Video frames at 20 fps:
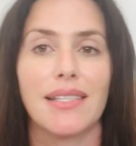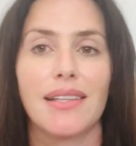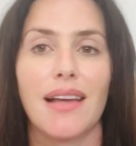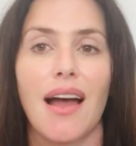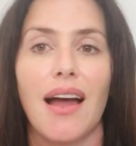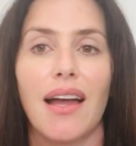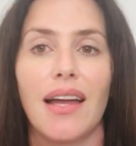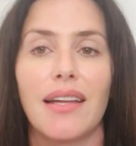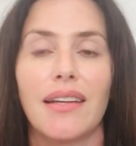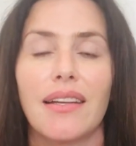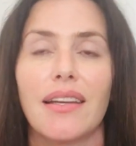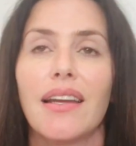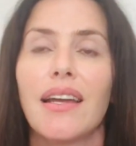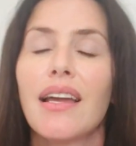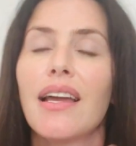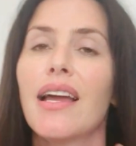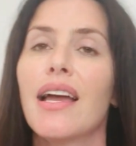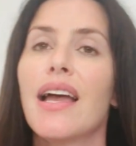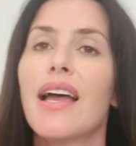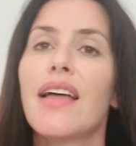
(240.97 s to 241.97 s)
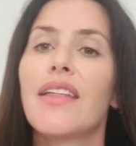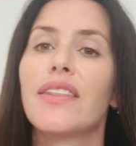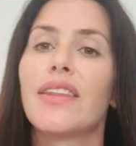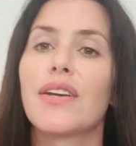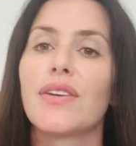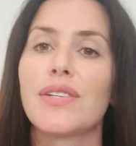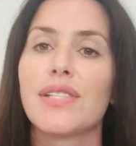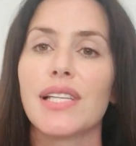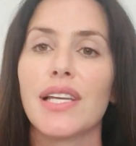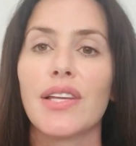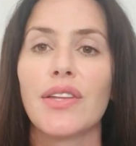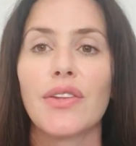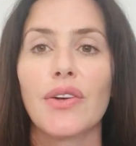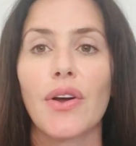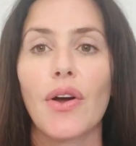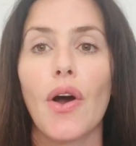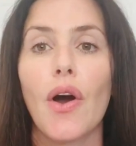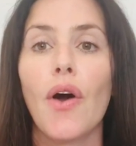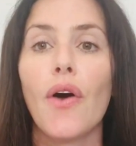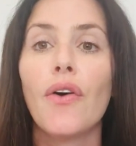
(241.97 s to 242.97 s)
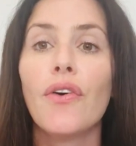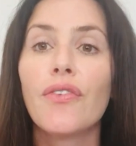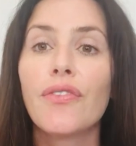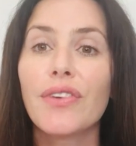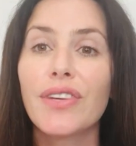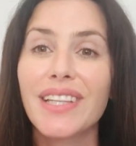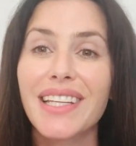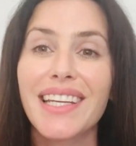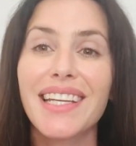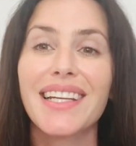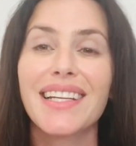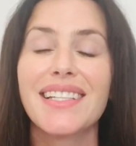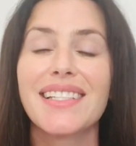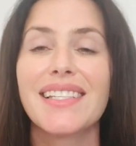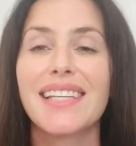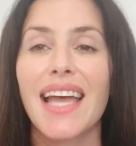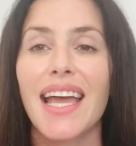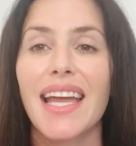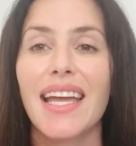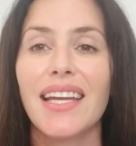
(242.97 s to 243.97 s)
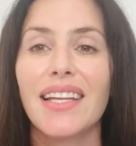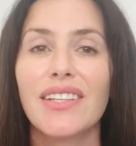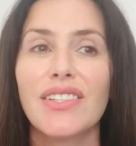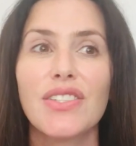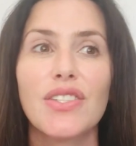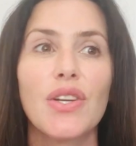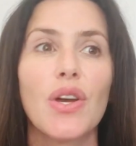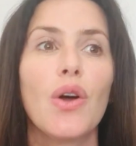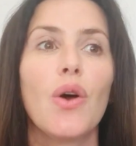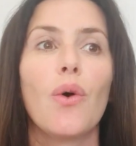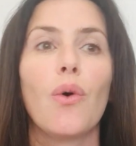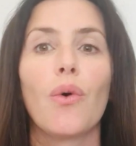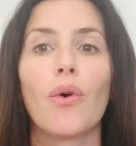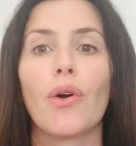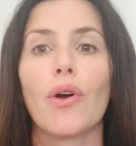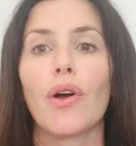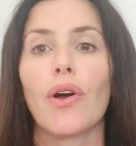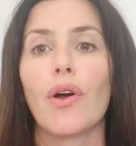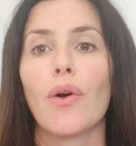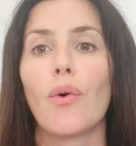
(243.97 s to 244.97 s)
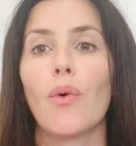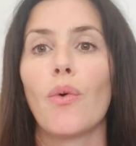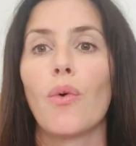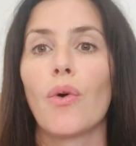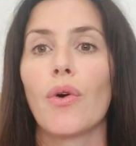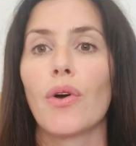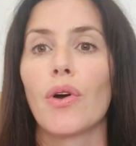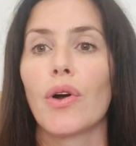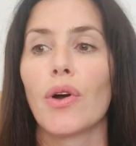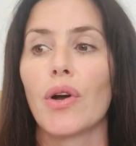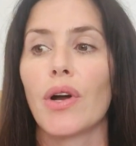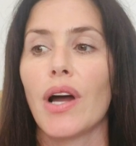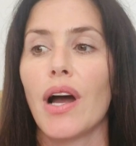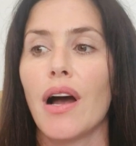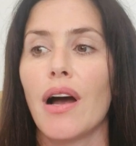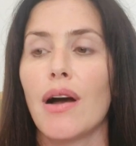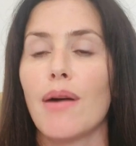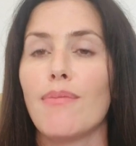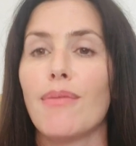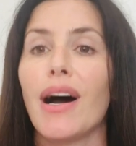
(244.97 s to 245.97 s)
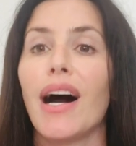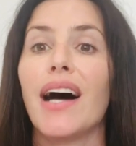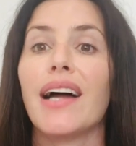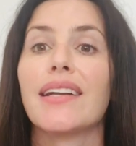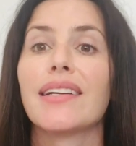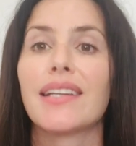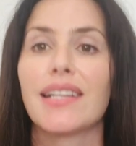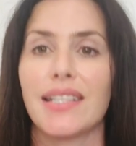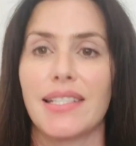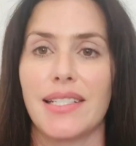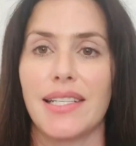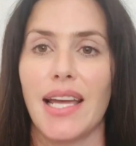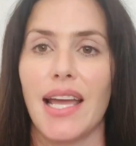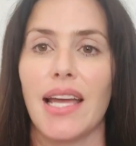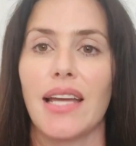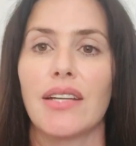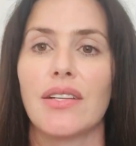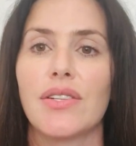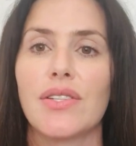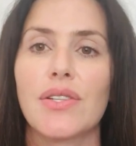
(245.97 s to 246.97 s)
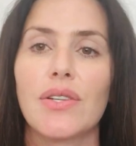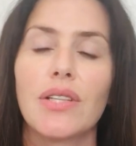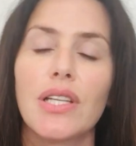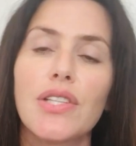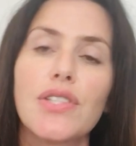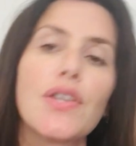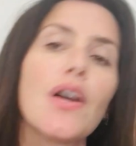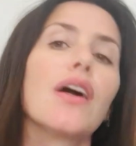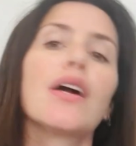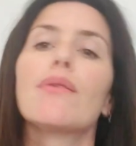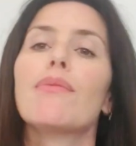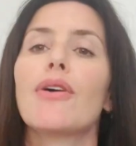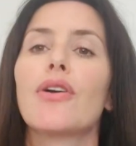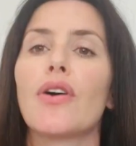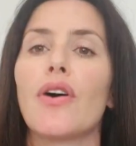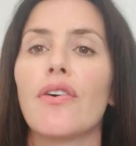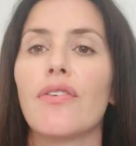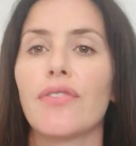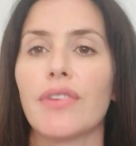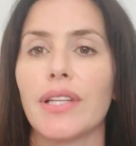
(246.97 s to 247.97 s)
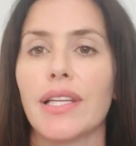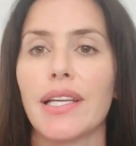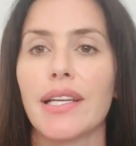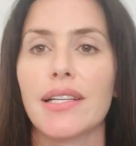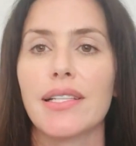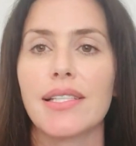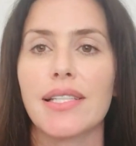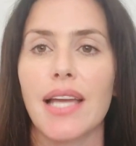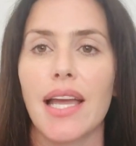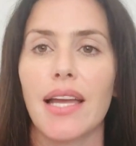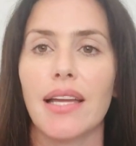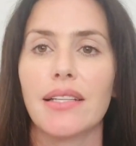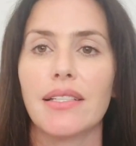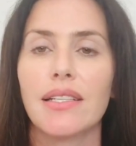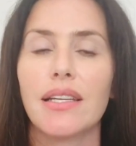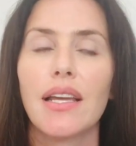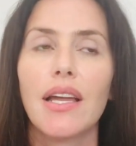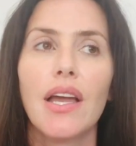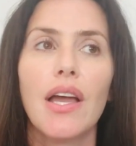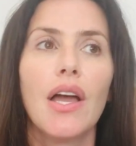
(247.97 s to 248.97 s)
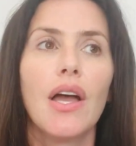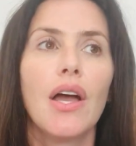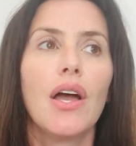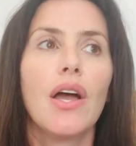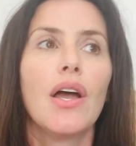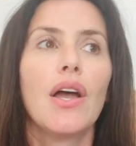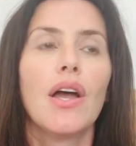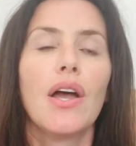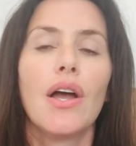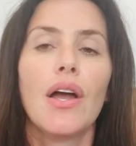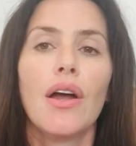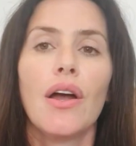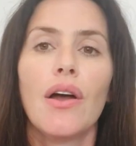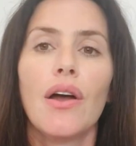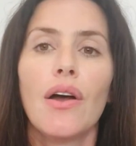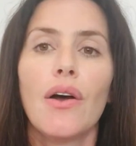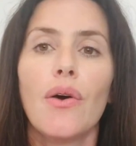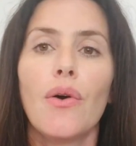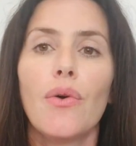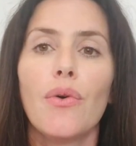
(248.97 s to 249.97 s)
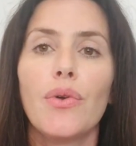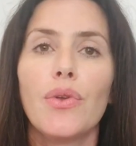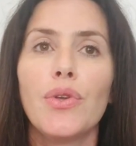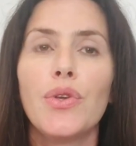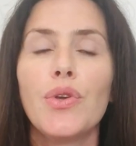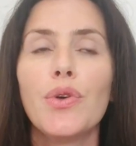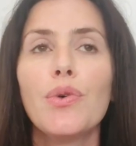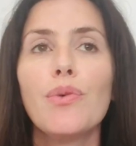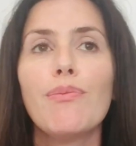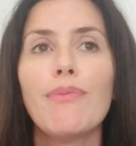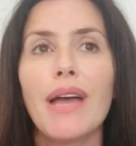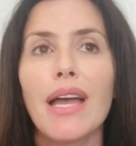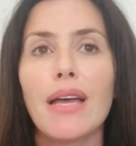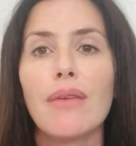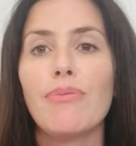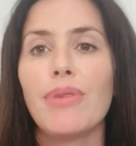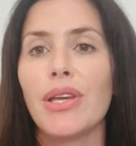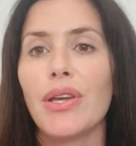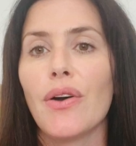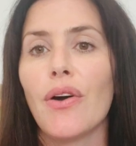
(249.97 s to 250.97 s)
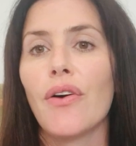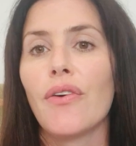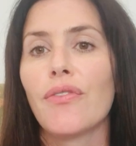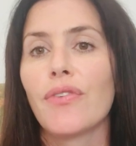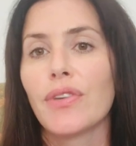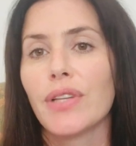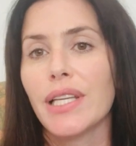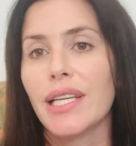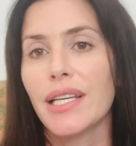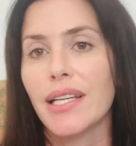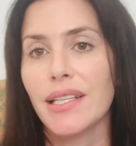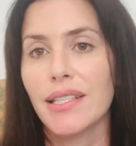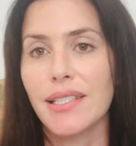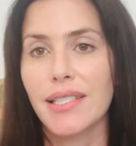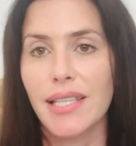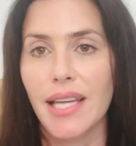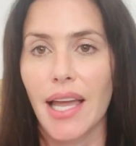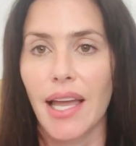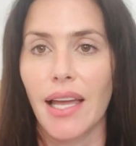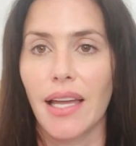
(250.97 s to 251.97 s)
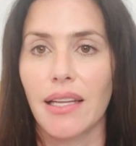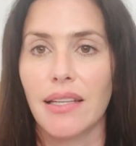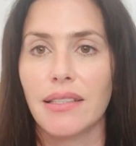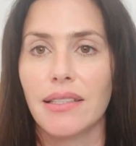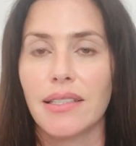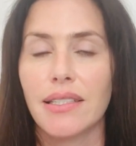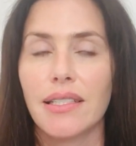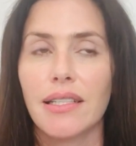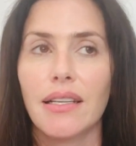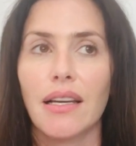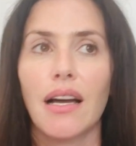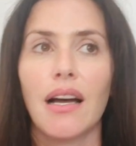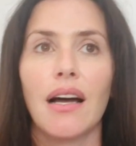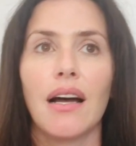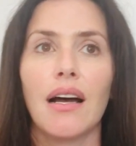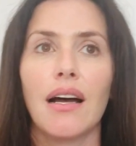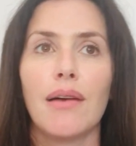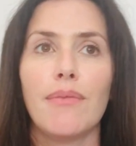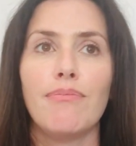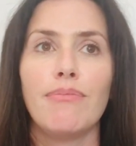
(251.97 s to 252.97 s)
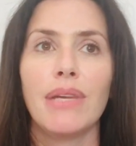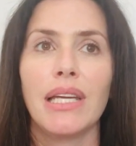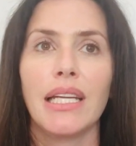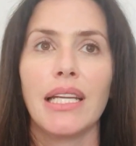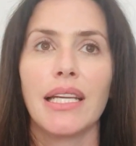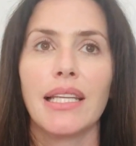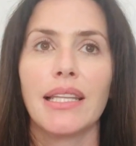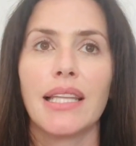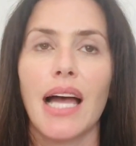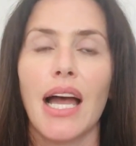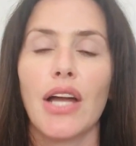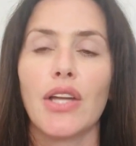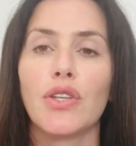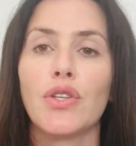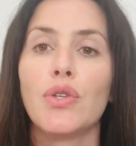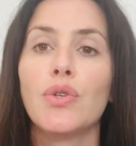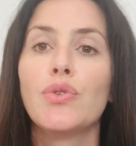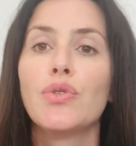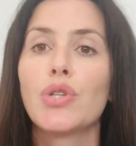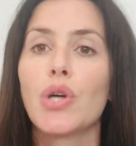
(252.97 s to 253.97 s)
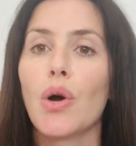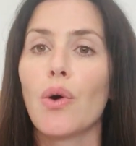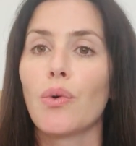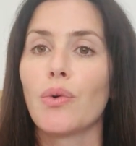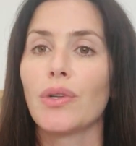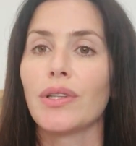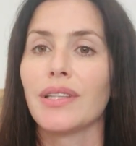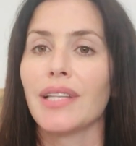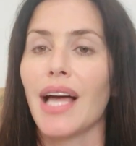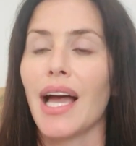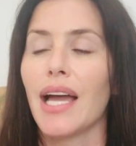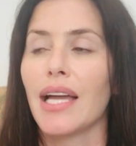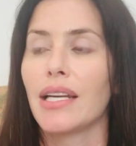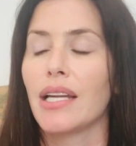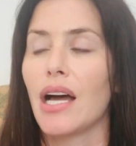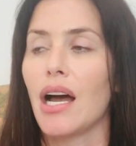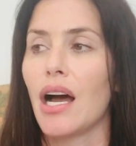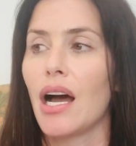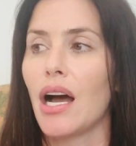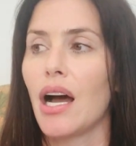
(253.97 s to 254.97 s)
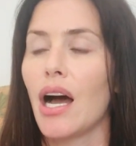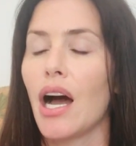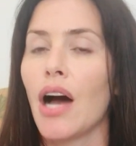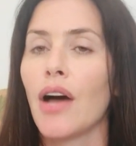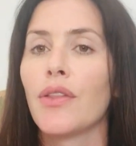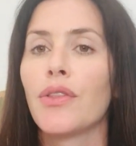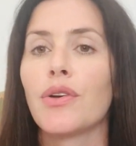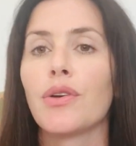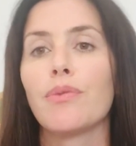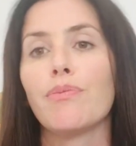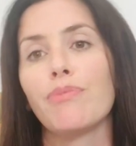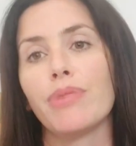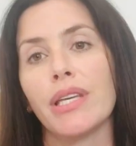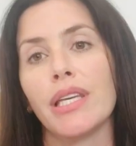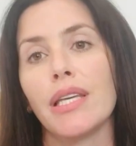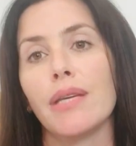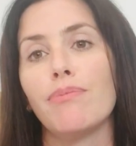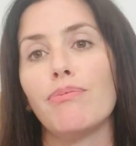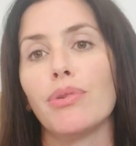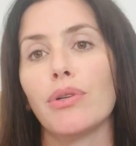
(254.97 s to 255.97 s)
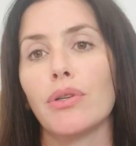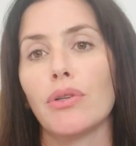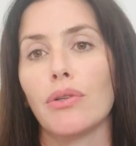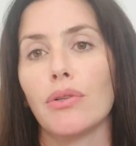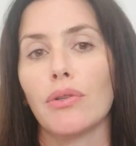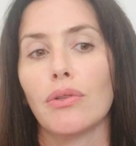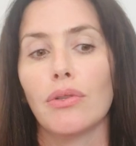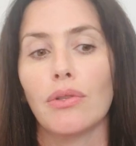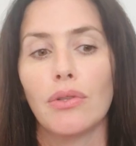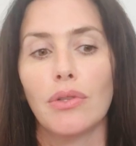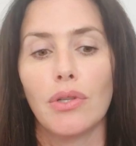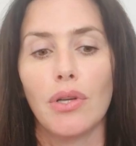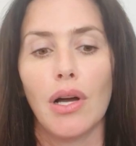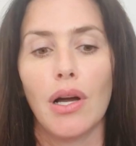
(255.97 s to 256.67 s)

side, there's either overly contained or uncontained. So let's talk about overly contained. You may be overly contained, meaning that you don't let other people,